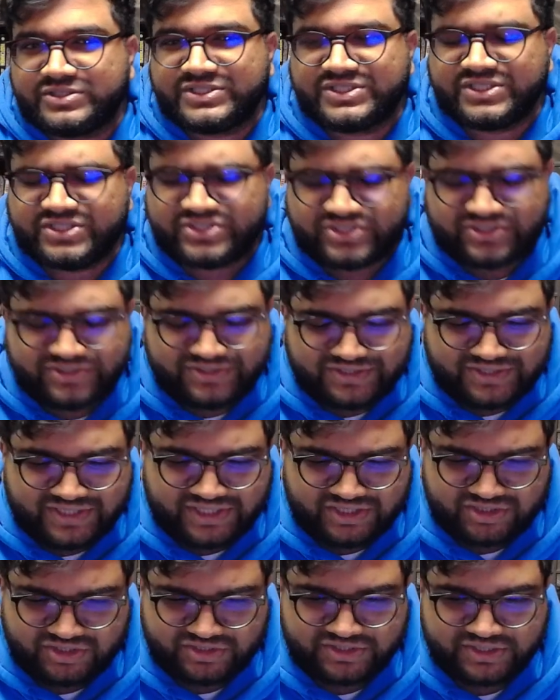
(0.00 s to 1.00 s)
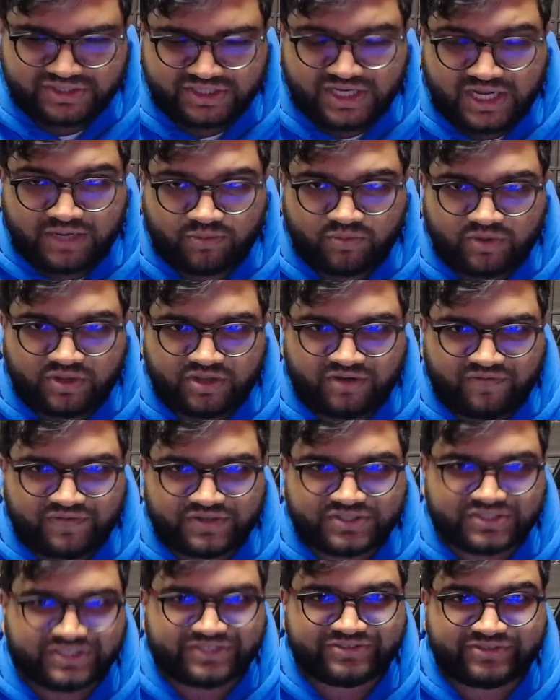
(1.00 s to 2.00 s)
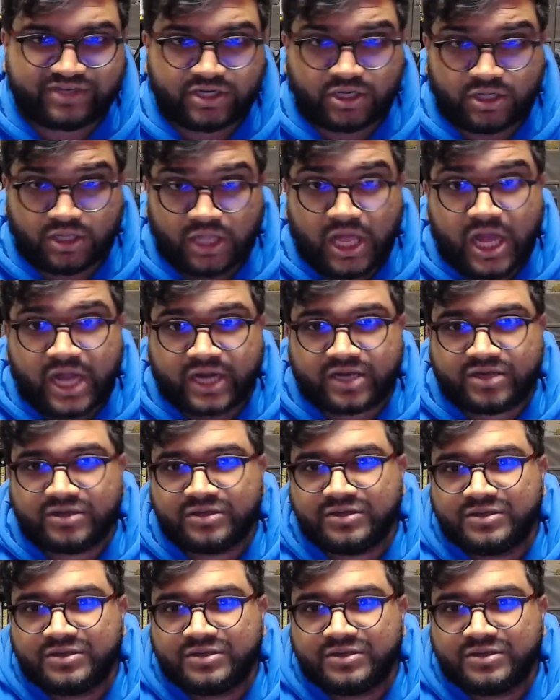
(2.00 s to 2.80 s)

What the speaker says: This is an interesting time where the division isn't a lock.